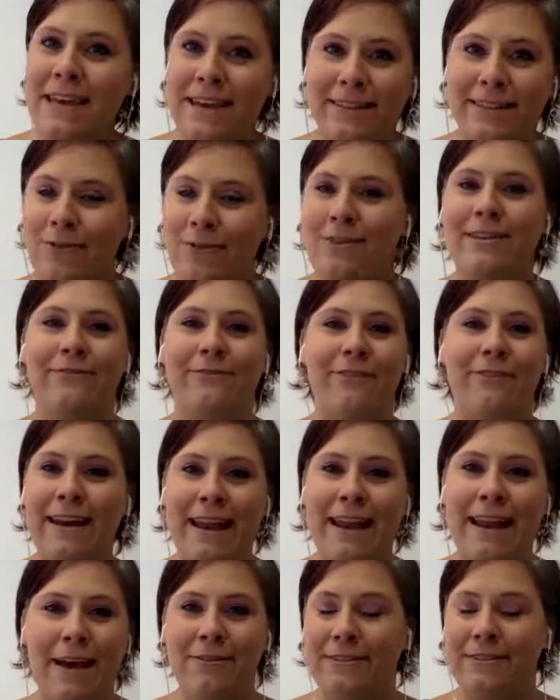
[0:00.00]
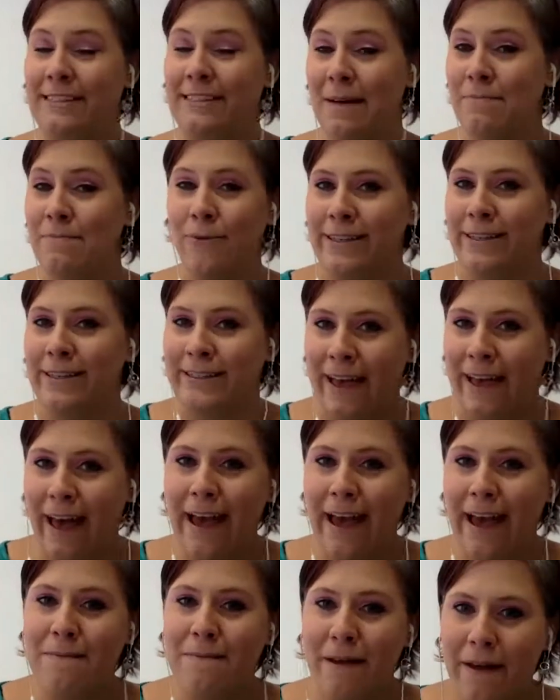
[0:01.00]
is going to find out at some point in
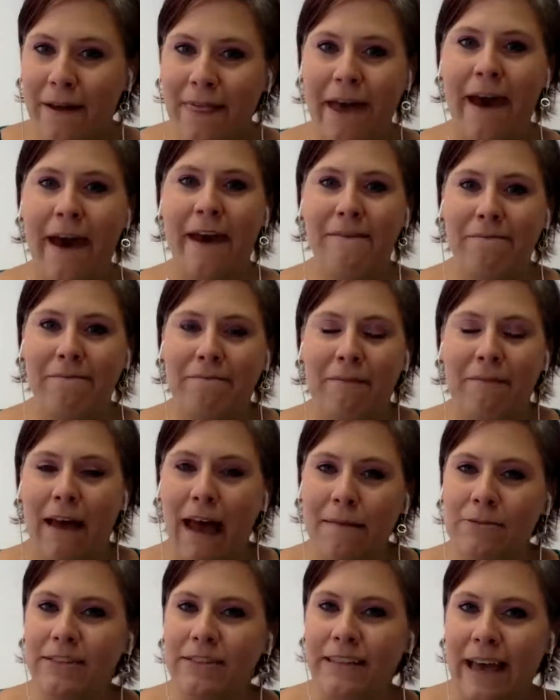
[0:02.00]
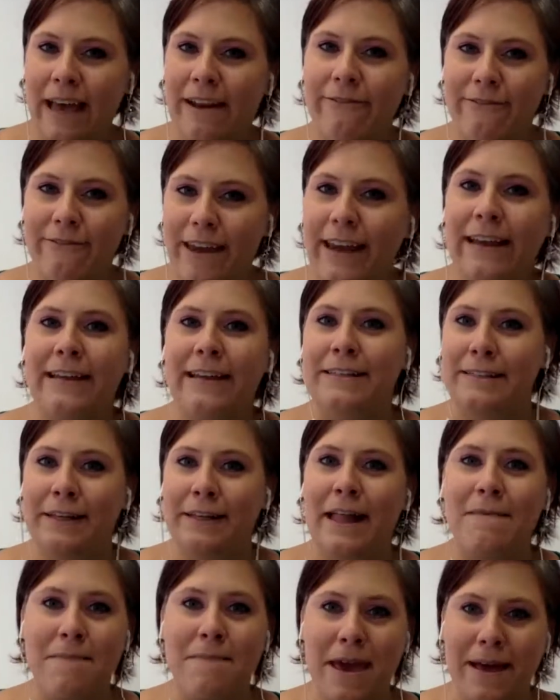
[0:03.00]
time that I'm just kind of faking it
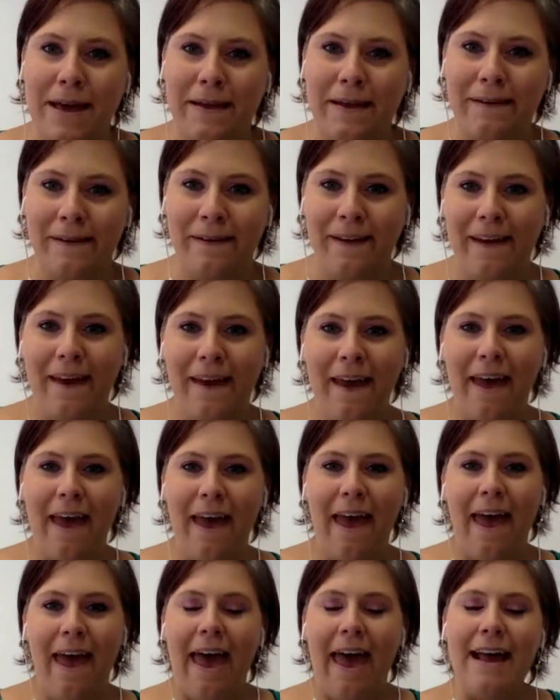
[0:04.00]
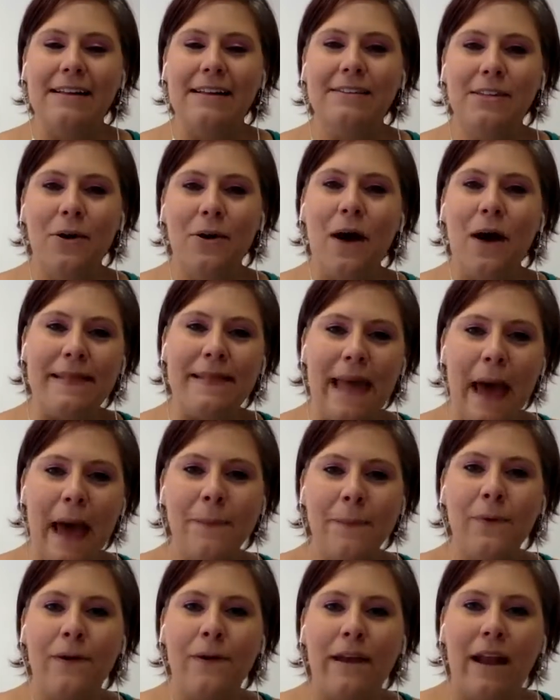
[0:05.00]
until I make it. And so at
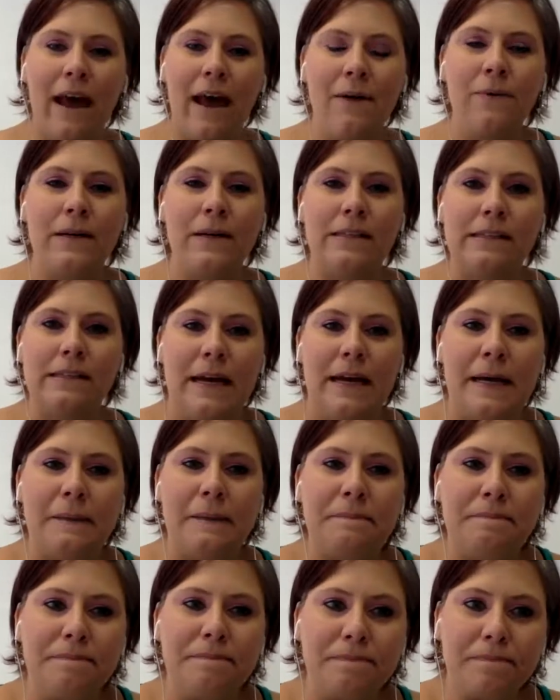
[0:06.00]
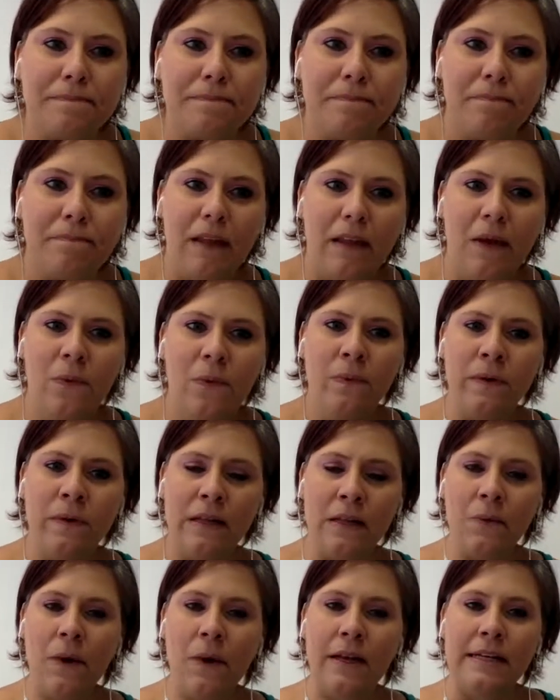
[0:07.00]
that point, I was
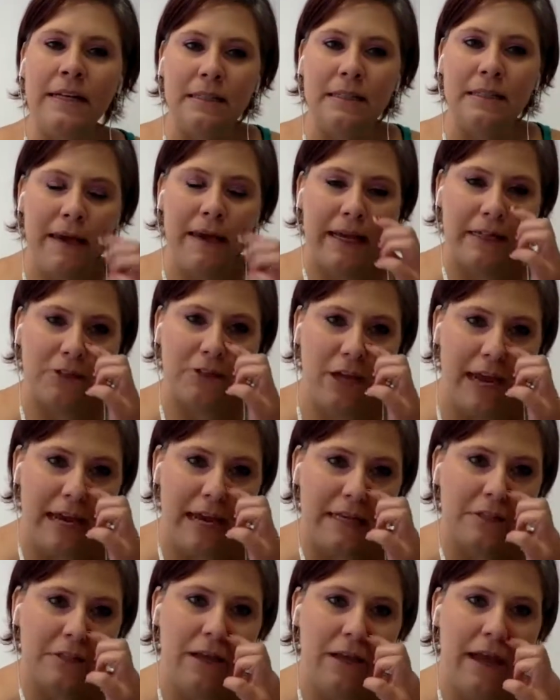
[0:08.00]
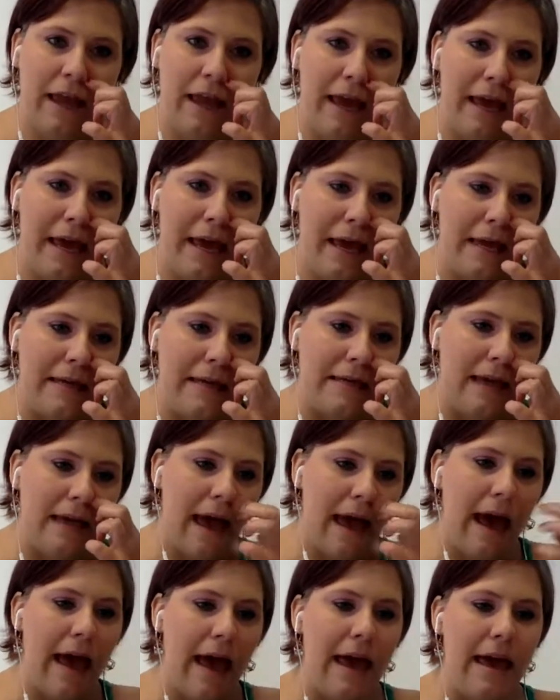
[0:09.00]
really wanting to make a change, and
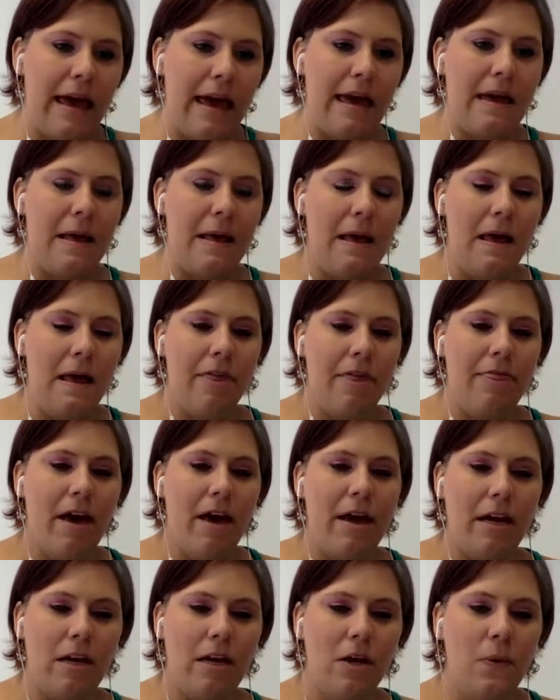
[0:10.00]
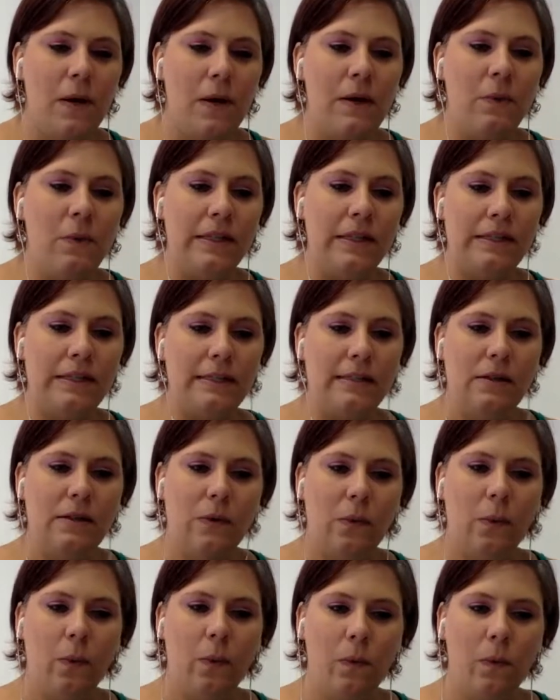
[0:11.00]
I thought,
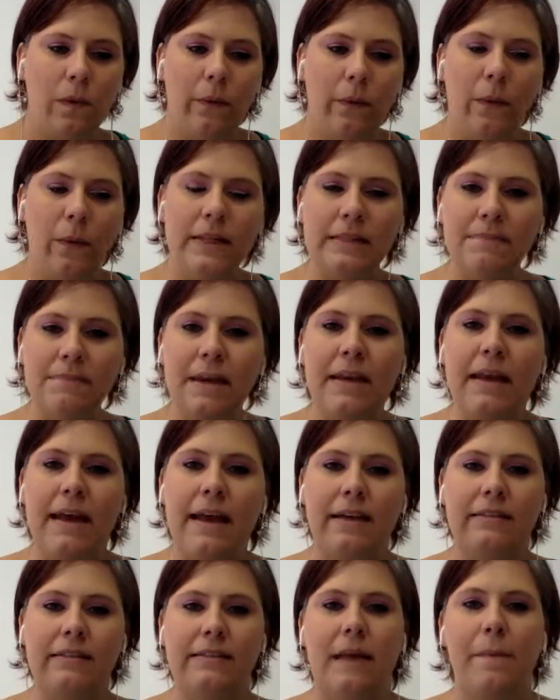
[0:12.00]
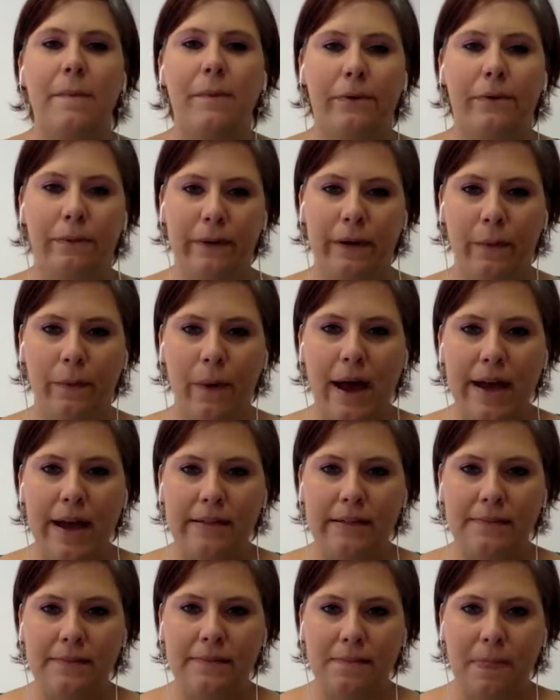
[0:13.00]
what's my next step
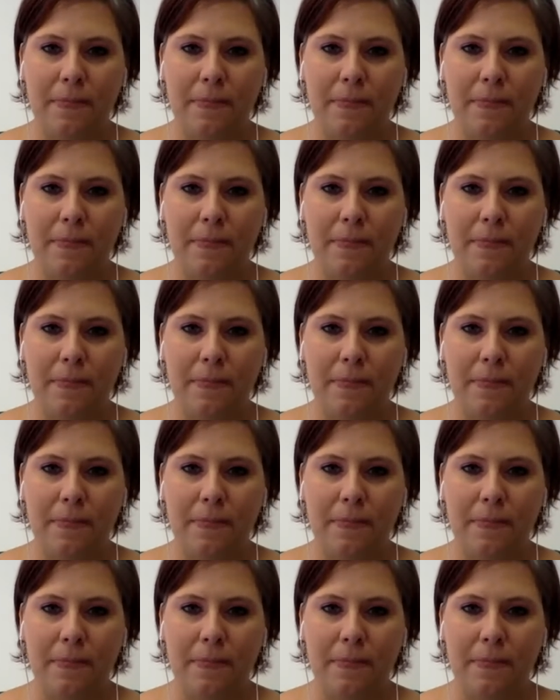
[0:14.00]
career-wise?